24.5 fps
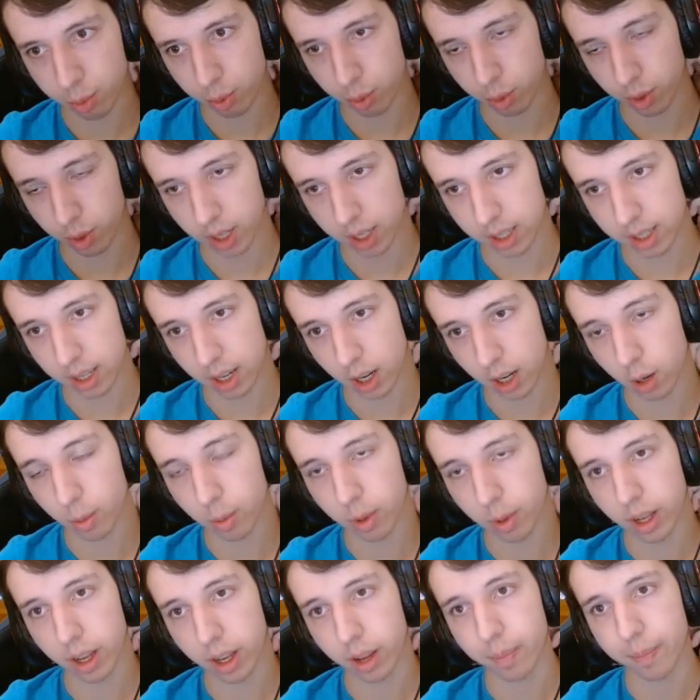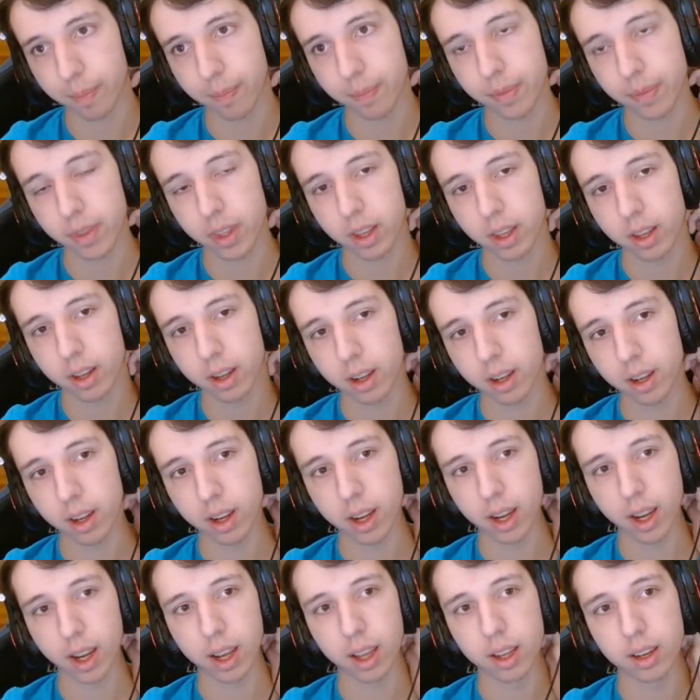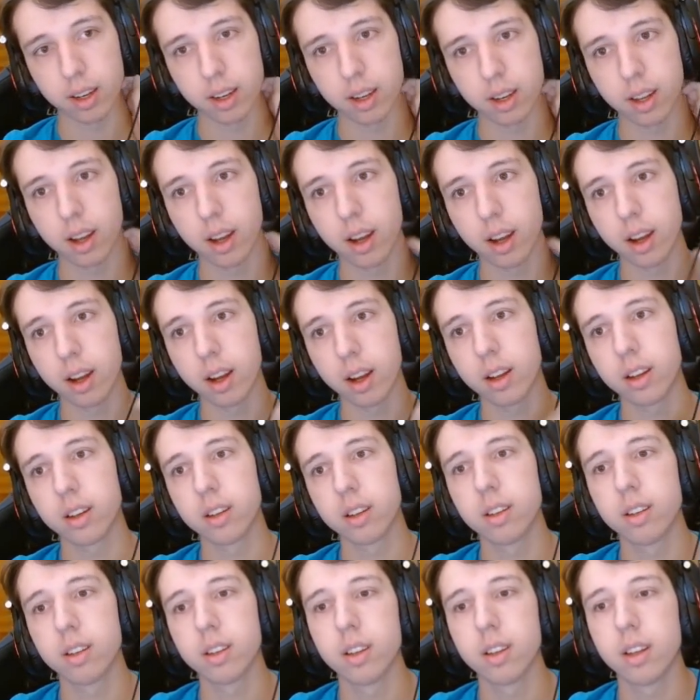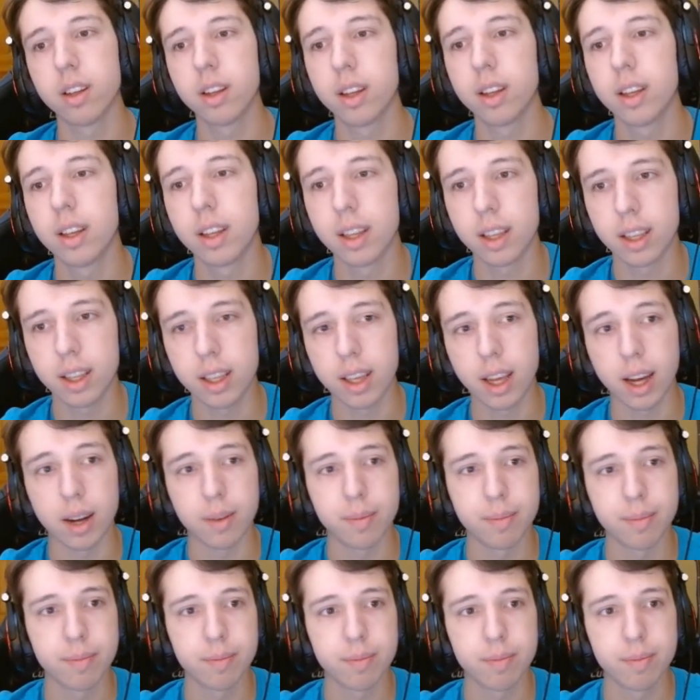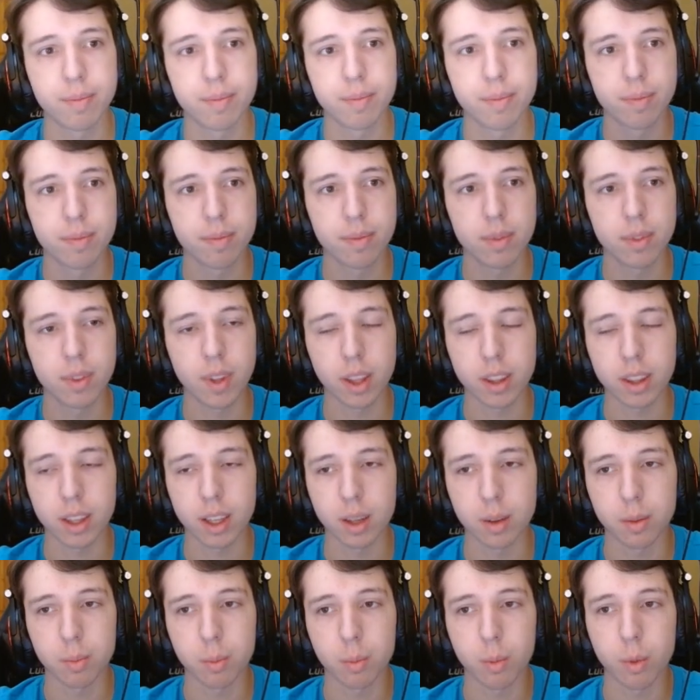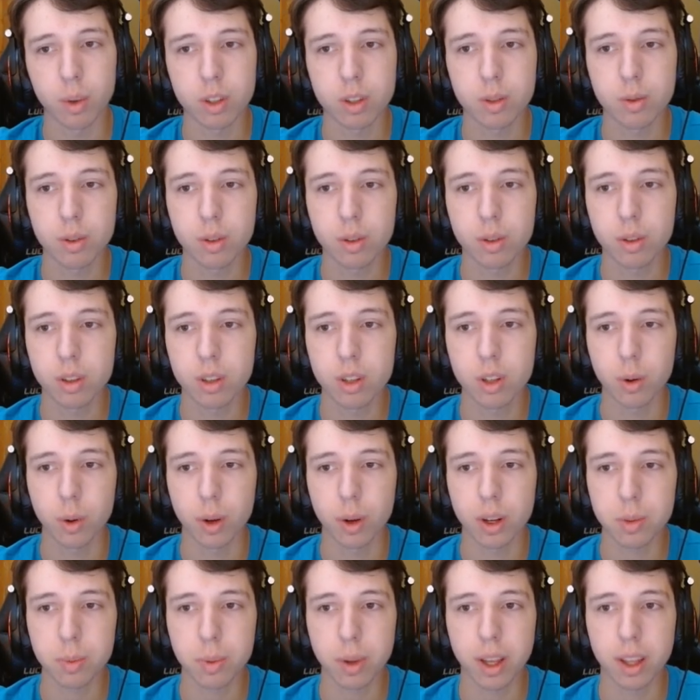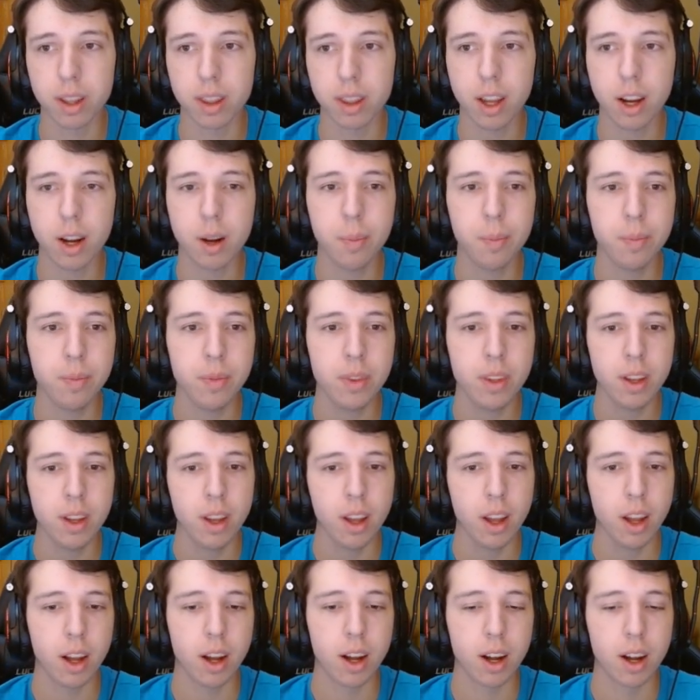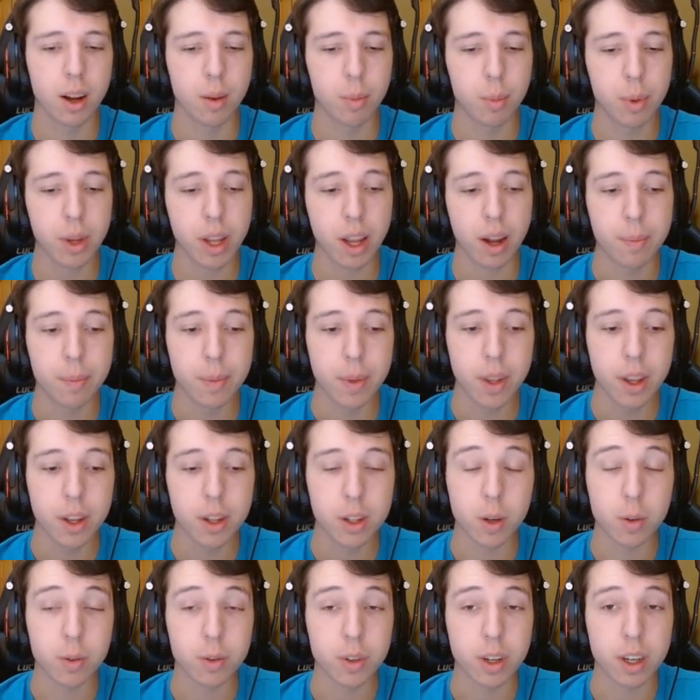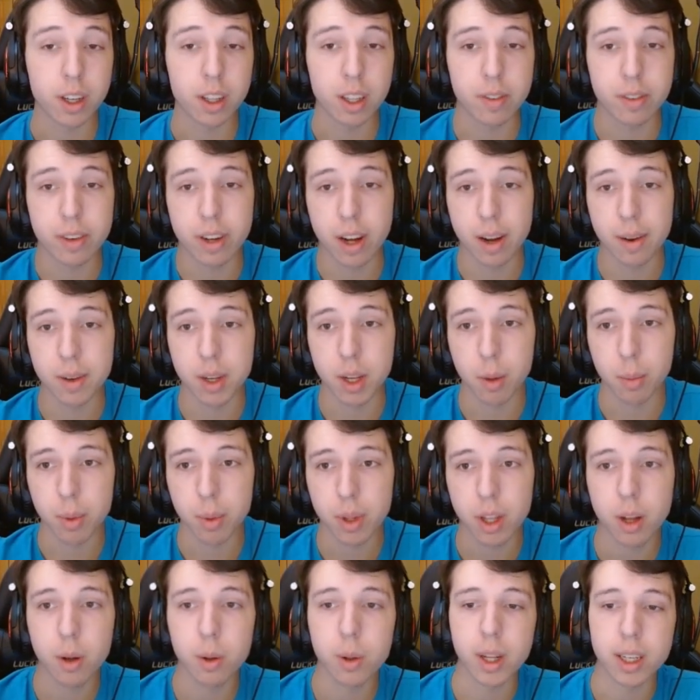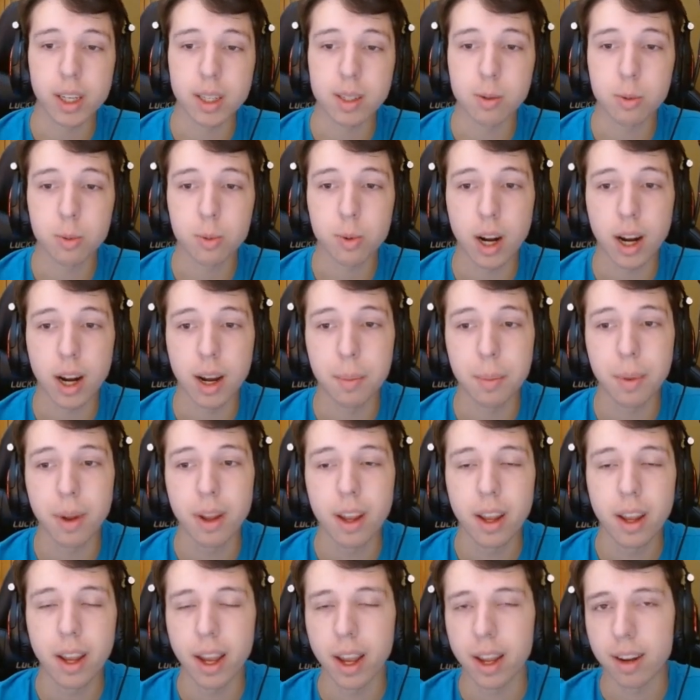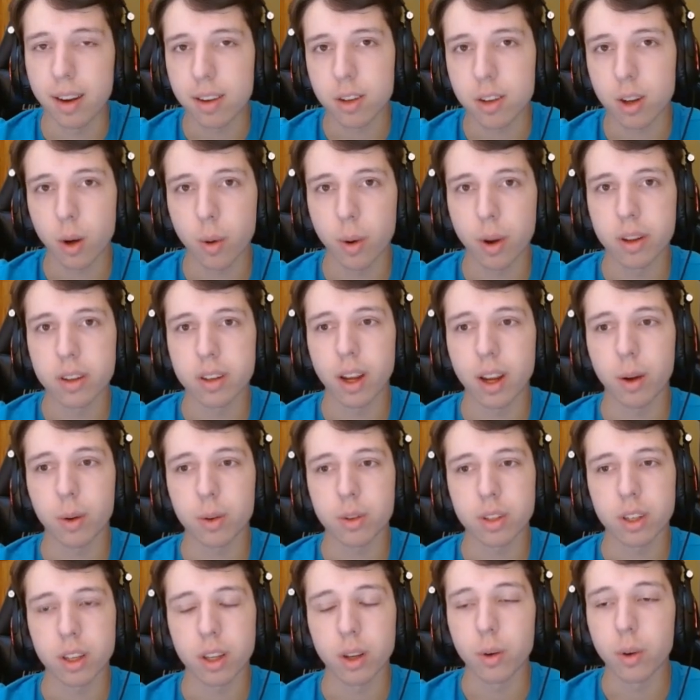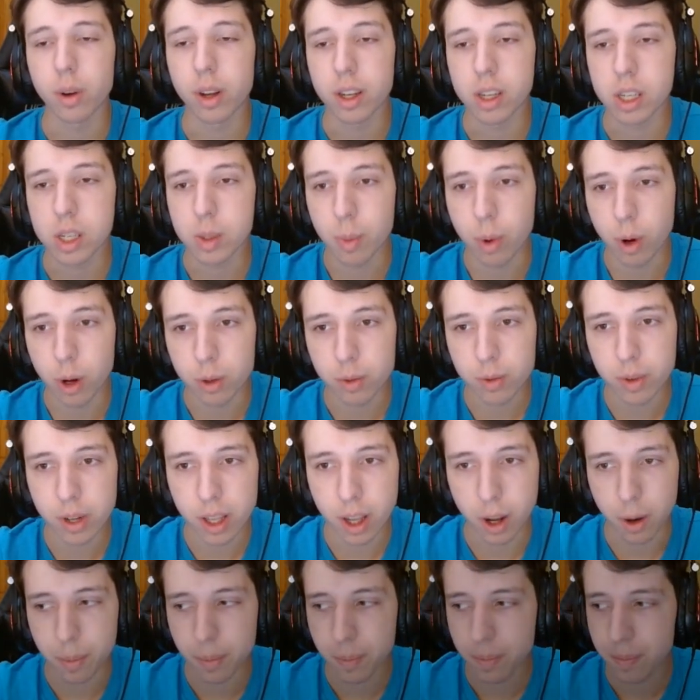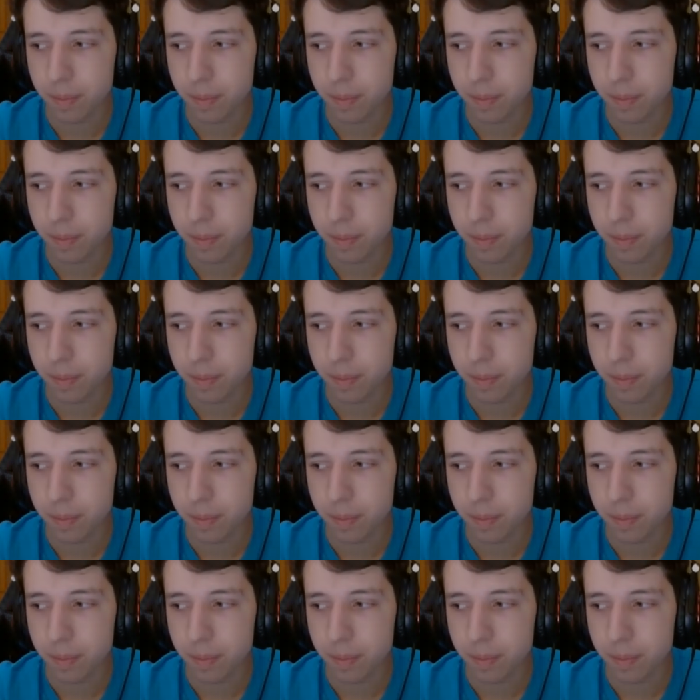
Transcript: pretty terribly, and yeah, nothing to explain there. But yeah, don't forget to leave a comment down below, like and subscribe, and as always, I will see you in tomorrow's video.